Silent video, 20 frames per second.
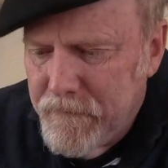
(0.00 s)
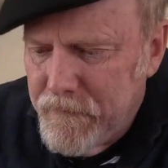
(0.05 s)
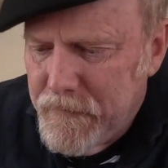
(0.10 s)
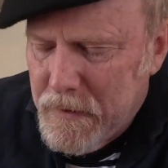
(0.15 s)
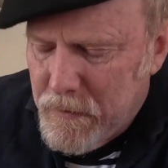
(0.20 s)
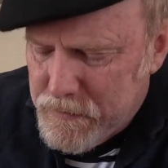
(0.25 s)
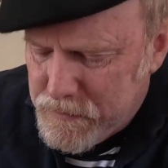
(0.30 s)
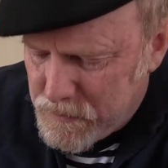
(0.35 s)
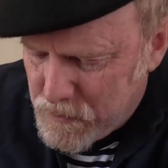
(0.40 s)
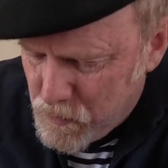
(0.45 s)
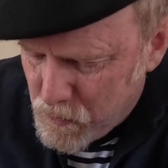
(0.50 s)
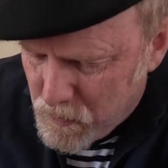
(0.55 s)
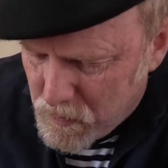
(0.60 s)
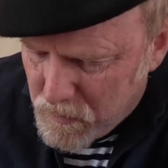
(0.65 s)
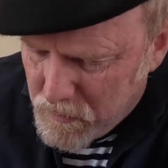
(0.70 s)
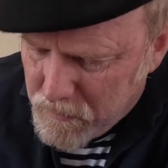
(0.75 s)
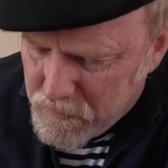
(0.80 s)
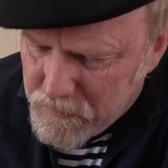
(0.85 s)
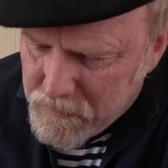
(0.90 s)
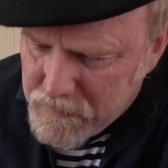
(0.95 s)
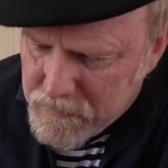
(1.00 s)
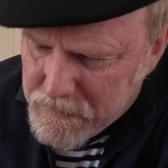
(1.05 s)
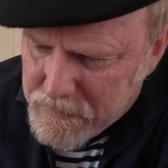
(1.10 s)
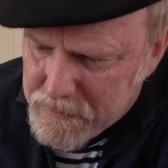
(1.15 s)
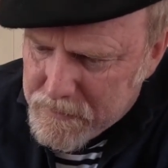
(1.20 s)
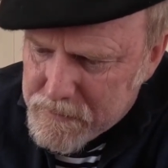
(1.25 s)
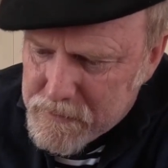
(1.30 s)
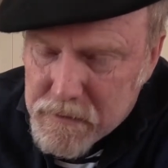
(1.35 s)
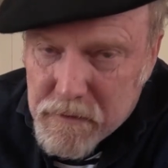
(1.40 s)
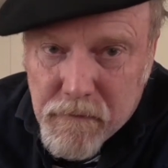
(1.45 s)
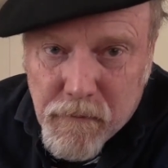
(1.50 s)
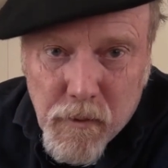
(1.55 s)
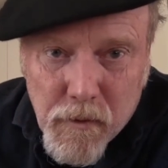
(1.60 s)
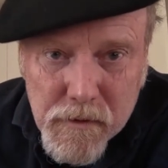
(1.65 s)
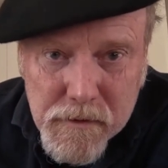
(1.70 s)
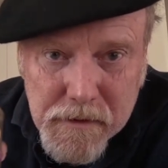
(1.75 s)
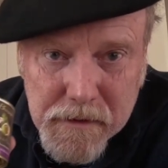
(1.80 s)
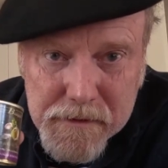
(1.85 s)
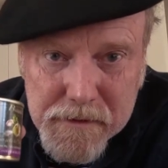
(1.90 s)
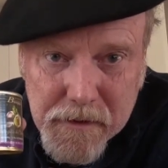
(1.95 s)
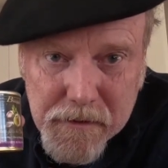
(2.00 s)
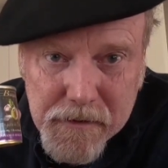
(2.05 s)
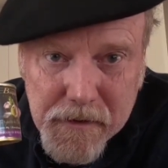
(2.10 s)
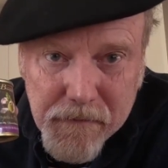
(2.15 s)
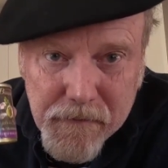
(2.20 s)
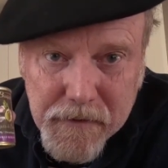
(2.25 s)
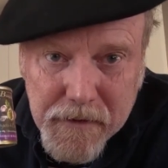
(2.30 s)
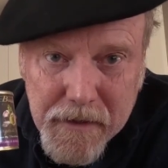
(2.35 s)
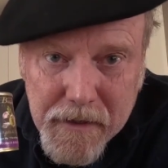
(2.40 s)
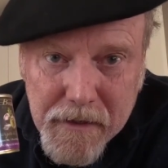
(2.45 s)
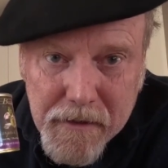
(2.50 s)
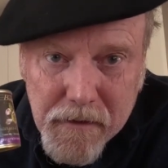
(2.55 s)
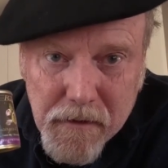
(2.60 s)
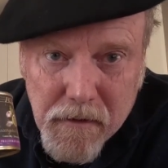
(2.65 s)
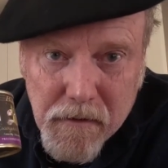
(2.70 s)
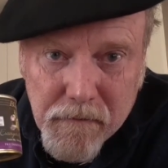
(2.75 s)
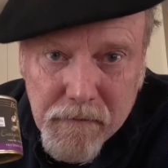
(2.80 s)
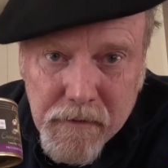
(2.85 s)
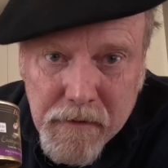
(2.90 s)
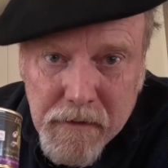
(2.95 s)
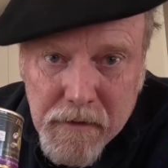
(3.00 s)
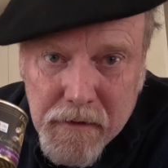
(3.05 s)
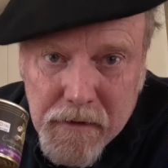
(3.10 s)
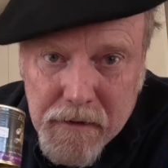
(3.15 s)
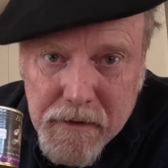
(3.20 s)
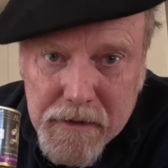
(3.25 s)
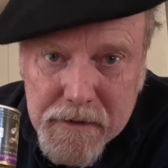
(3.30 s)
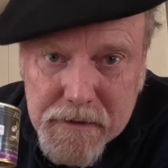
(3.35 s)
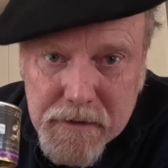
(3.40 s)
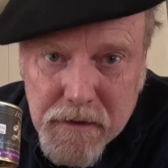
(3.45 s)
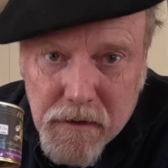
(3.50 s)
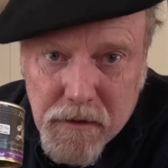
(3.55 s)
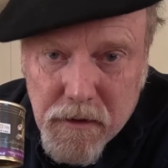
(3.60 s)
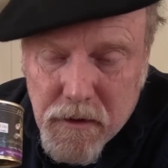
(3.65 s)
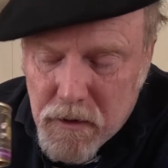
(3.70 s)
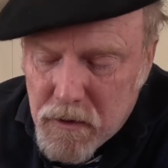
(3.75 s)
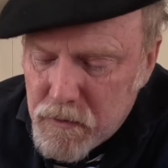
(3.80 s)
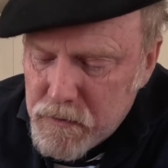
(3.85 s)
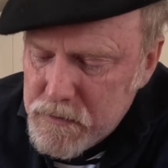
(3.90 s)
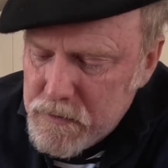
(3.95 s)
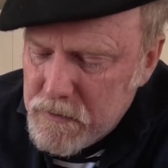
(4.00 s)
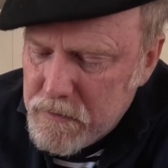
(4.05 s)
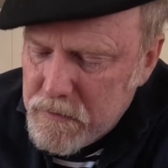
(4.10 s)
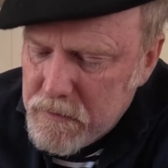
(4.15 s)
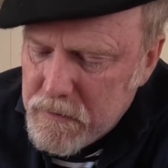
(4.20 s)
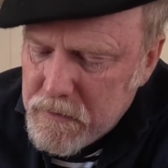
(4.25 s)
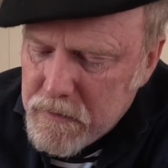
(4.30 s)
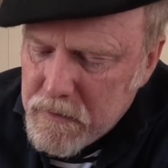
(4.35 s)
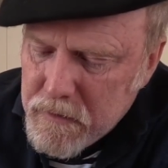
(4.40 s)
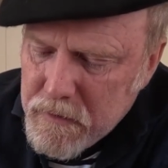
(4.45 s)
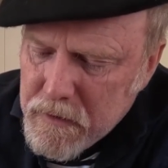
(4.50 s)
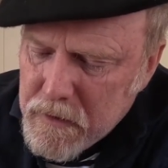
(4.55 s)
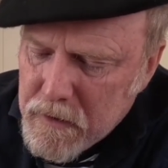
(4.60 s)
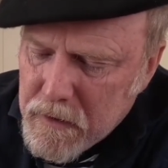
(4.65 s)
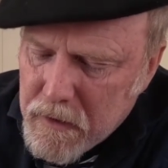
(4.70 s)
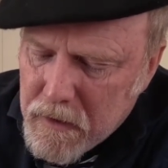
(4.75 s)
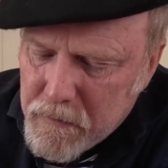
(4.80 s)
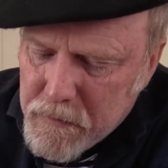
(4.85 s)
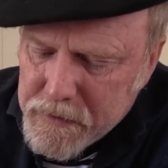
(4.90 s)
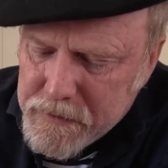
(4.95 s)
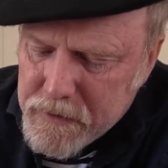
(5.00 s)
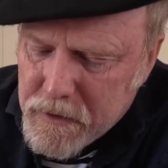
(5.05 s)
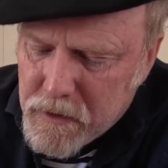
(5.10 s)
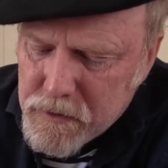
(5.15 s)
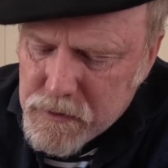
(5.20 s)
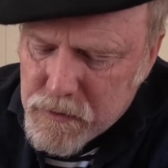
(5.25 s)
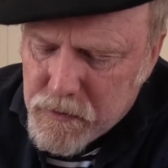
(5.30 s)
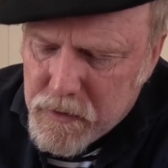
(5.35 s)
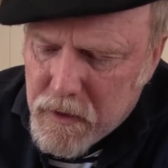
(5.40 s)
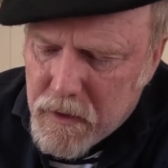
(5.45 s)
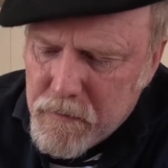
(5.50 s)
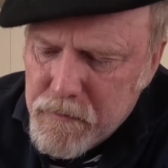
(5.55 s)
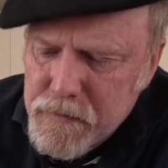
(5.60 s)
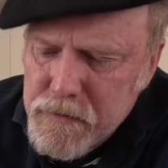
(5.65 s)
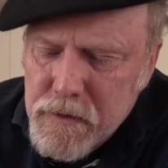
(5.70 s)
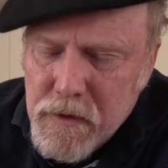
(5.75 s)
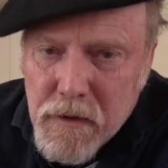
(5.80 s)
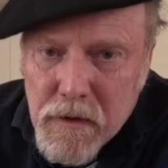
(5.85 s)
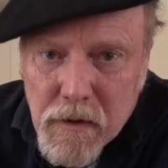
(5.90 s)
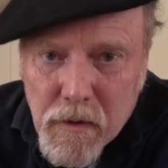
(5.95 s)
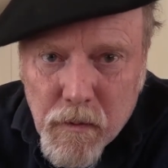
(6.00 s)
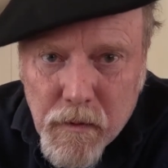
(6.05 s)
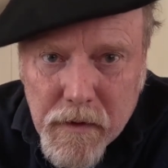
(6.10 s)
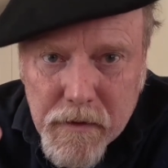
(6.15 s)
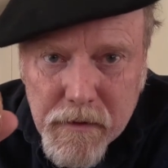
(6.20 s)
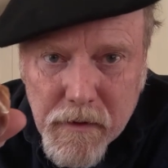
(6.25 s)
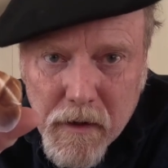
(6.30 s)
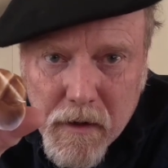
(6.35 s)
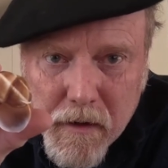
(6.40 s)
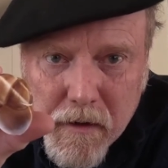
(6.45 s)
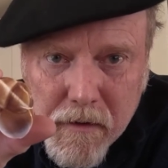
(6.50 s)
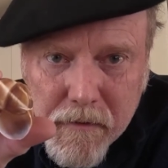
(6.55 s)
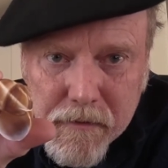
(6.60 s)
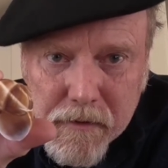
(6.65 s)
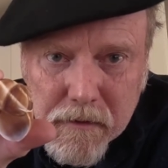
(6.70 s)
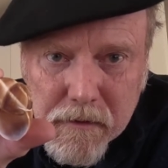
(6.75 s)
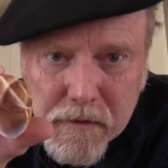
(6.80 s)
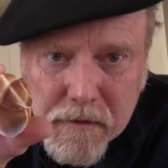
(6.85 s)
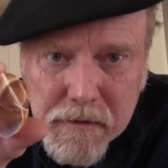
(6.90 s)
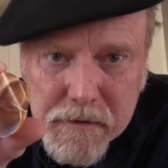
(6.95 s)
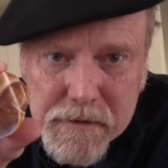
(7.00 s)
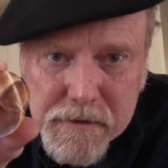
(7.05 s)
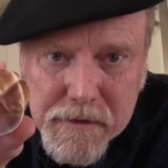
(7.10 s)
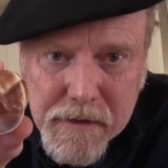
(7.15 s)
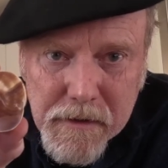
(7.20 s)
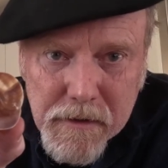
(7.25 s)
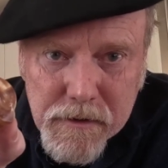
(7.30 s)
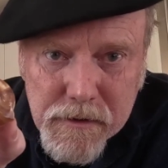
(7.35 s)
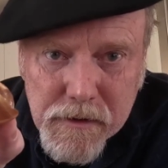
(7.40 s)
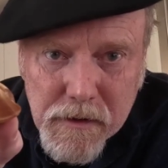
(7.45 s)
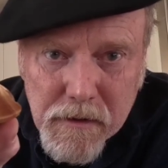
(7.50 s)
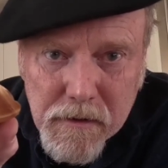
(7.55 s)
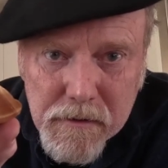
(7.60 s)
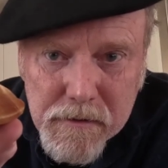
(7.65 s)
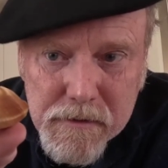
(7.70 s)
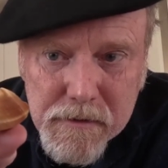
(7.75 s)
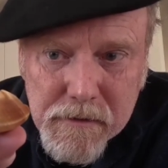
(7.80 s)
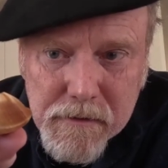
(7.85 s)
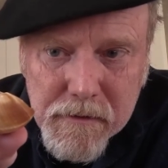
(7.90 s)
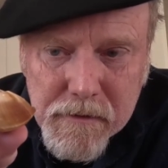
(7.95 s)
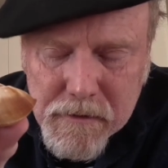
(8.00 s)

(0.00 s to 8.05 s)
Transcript: Now what's cool is, of course, like I said, you have the can of escargots, which also comes with all the little snail shells.